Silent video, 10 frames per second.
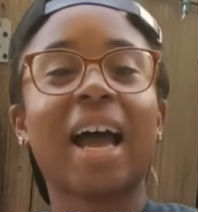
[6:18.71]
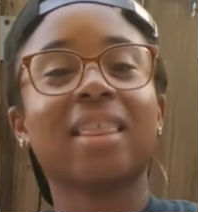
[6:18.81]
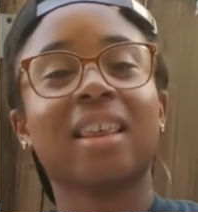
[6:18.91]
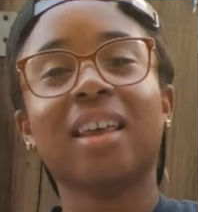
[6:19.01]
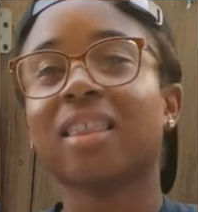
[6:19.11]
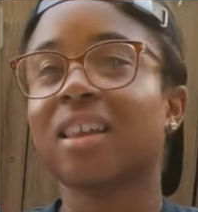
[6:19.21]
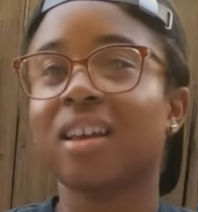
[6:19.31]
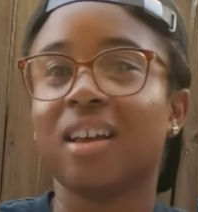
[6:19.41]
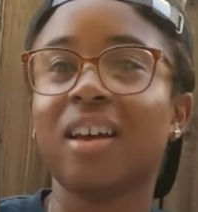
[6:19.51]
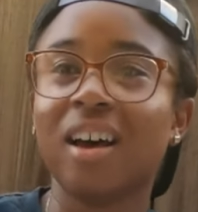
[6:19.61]
I think
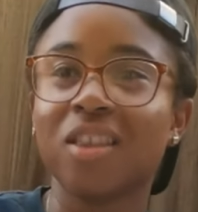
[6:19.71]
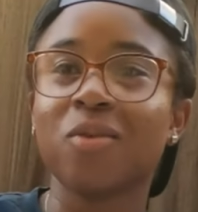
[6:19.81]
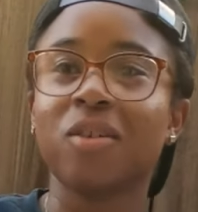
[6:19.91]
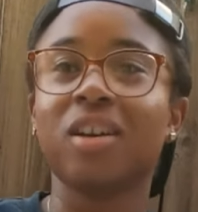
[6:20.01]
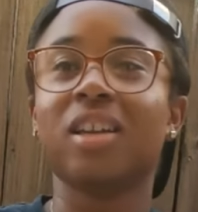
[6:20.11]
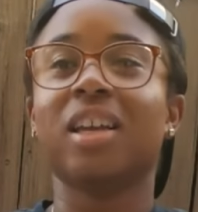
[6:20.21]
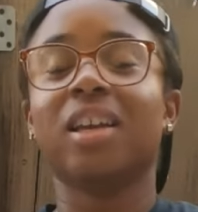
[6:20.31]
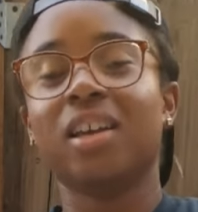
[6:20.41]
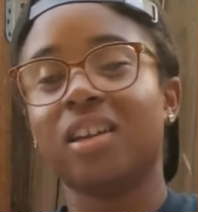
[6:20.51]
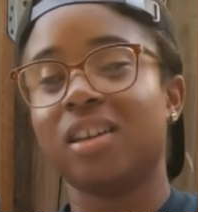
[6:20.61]
the other one
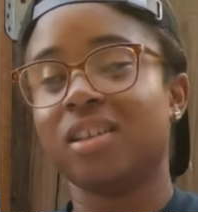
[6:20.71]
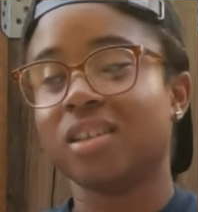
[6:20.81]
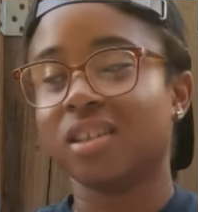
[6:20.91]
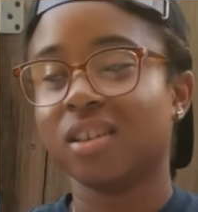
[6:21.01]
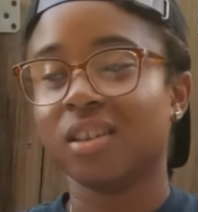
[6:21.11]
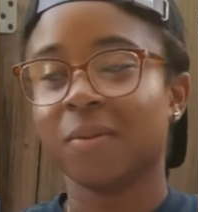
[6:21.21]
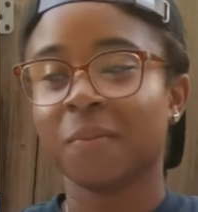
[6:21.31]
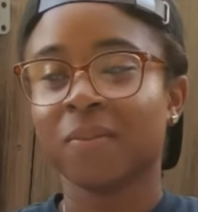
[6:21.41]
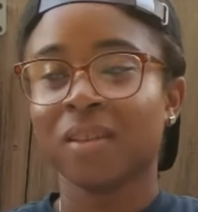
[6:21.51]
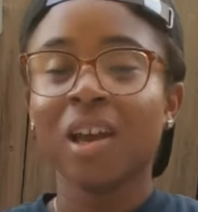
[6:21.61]
is,
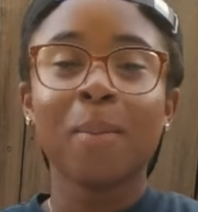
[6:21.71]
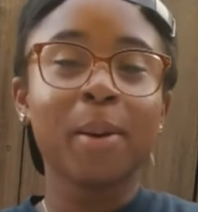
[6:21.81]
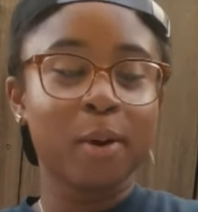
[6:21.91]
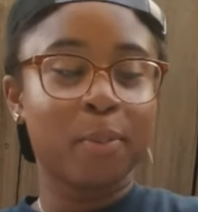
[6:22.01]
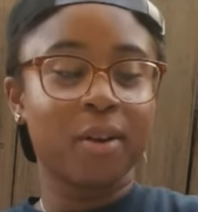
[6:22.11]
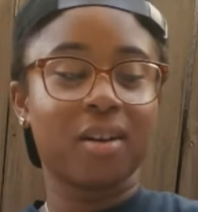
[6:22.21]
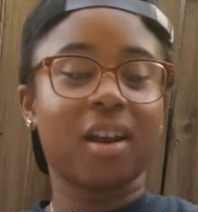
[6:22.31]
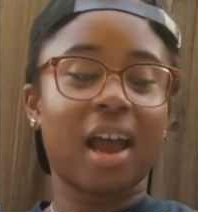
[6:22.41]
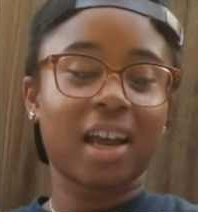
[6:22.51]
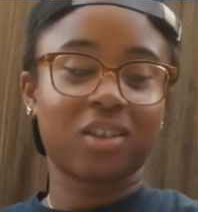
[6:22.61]
people put
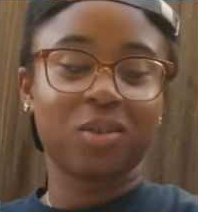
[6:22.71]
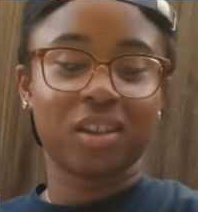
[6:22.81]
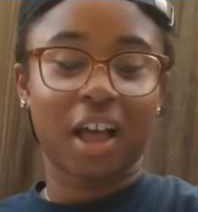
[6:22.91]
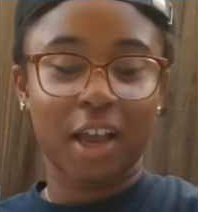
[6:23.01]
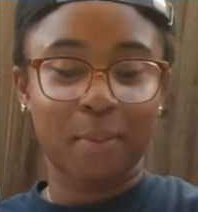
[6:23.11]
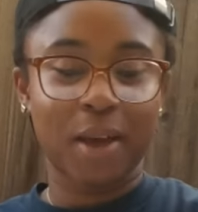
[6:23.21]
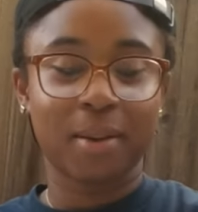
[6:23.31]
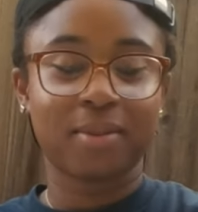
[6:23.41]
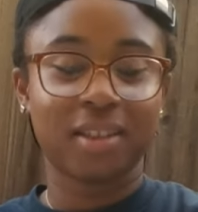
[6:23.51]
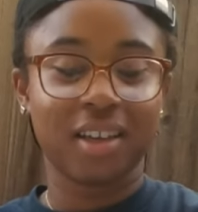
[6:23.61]
an actual like
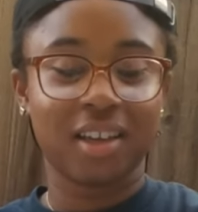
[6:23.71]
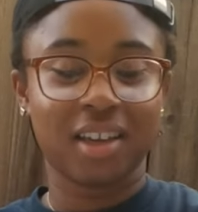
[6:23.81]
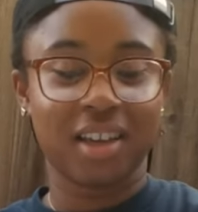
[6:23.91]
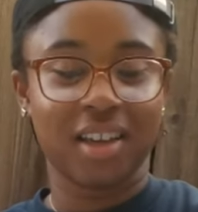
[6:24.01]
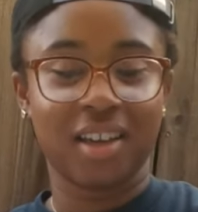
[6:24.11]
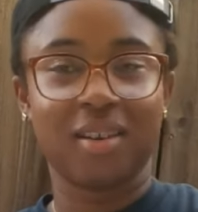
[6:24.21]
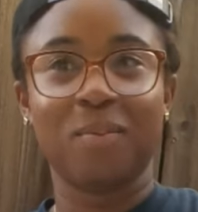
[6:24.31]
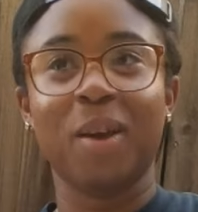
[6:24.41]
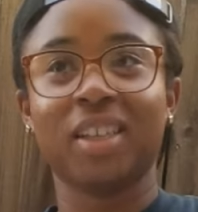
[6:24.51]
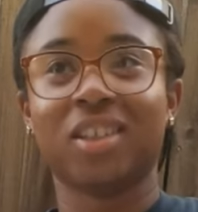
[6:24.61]
Pepsi
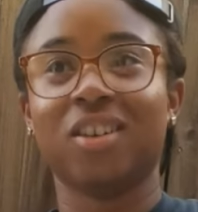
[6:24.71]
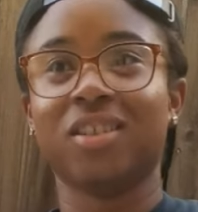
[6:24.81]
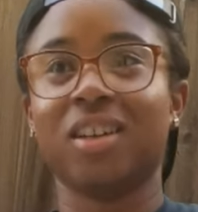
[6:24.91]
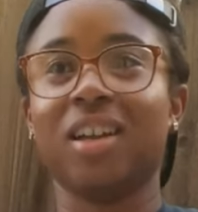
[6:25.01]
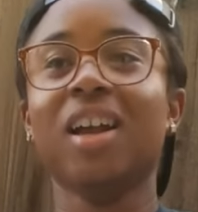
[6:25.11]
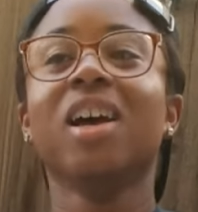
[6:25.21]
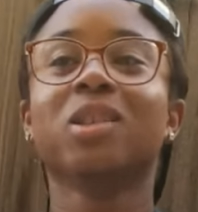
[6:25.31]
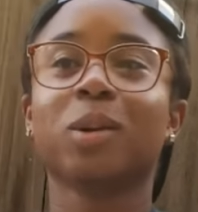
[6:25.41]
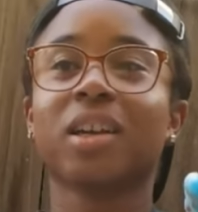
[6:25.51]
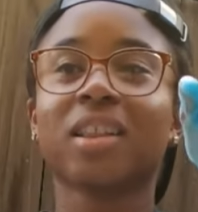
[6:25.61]
and Mentos in it
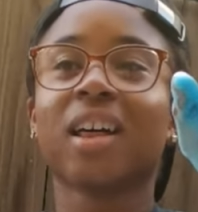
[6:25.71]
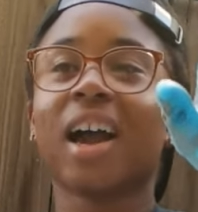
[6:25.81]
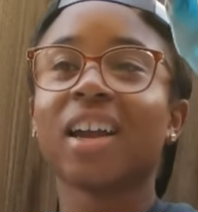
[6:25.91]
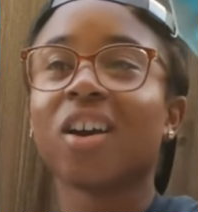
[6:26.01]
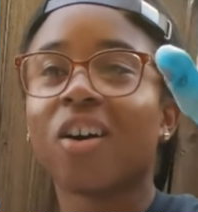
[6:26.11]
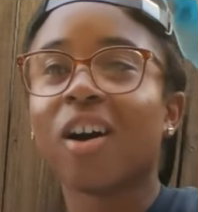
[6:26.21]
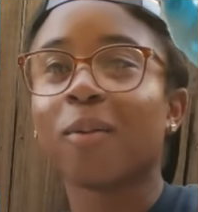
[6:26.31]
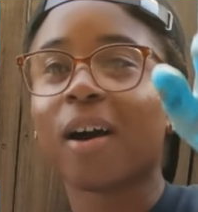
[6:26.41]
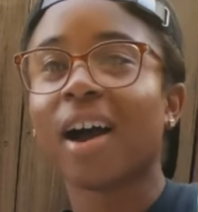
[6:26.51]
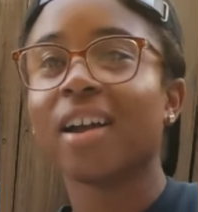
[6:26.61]
so it can like go
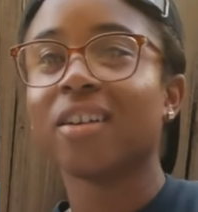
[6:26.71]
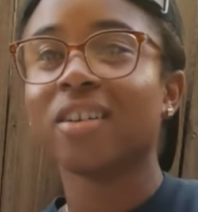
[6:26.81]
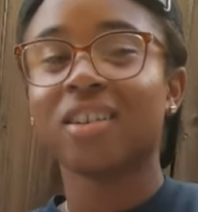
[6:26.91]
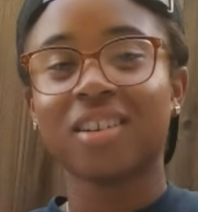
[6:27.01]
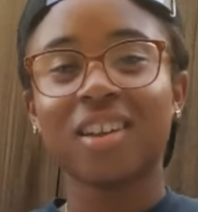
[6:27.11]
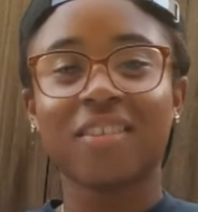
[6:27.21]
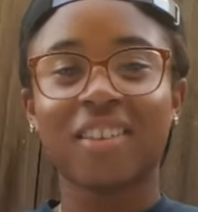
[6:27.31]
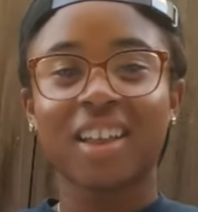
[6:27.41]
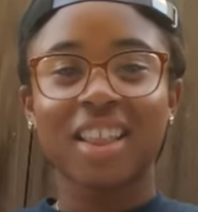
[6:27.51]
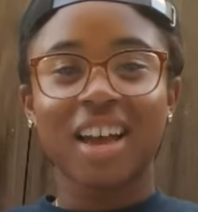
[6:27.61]
up higher and
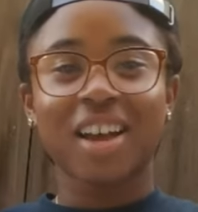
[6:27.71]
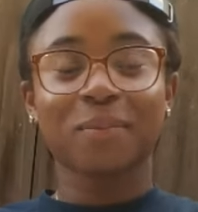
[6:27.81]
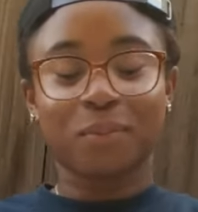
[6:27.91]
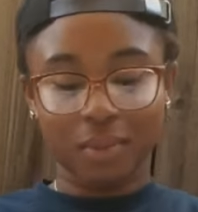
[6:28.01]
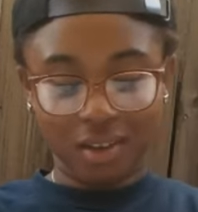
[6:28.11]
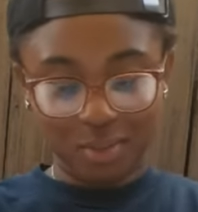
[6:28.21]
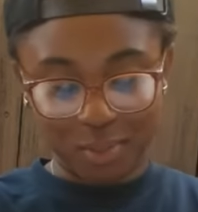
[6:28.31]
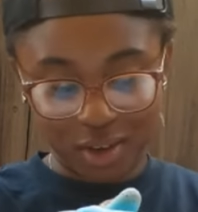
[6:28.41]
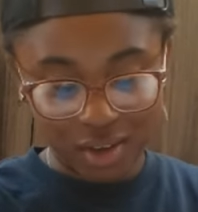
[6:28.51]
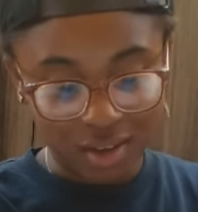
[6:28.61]
stuff like that.
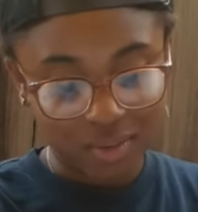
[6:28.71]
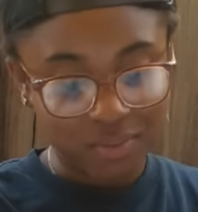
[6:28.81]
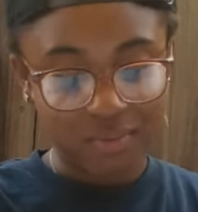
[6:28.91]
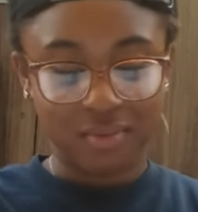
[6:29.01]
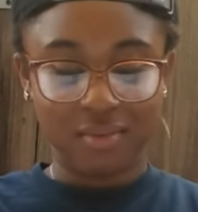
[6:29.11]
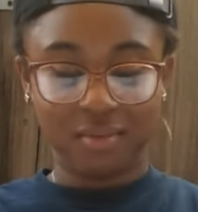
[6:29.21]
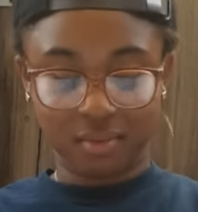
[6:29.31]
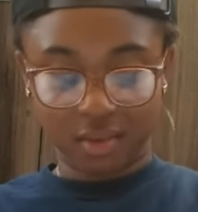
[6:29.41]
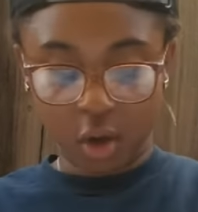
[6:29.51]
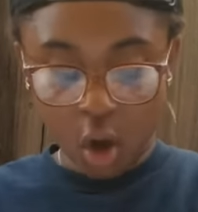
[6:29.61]
But
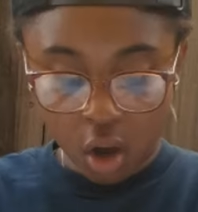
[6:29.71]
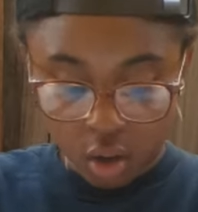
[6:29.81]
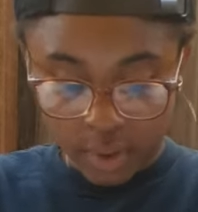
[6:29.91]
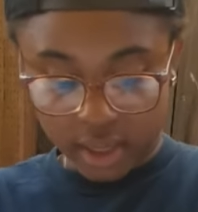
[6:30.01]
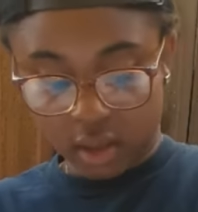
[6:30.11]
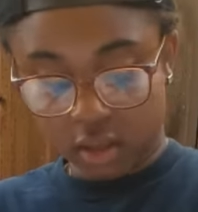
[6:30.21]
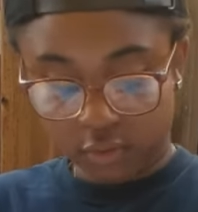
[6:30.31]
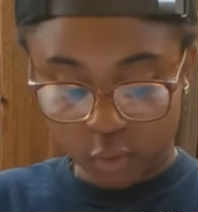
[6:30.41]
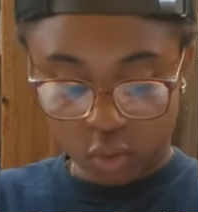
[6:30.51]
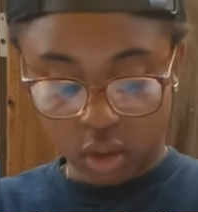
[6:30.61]
wait,
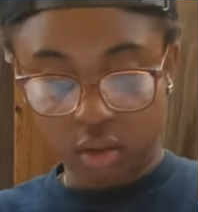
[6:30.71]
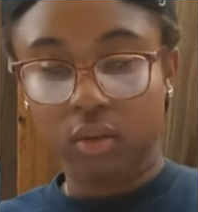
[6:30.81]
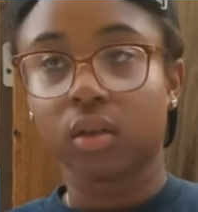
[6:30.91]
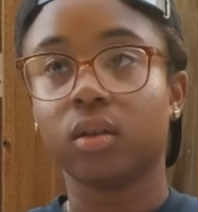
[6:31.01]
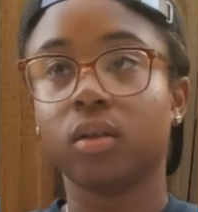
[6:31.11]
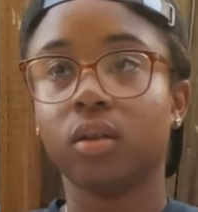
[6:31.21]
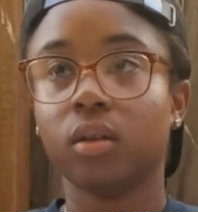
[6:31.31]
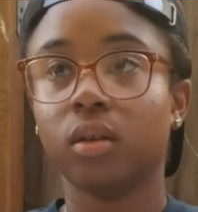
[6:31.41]
this is food coloring.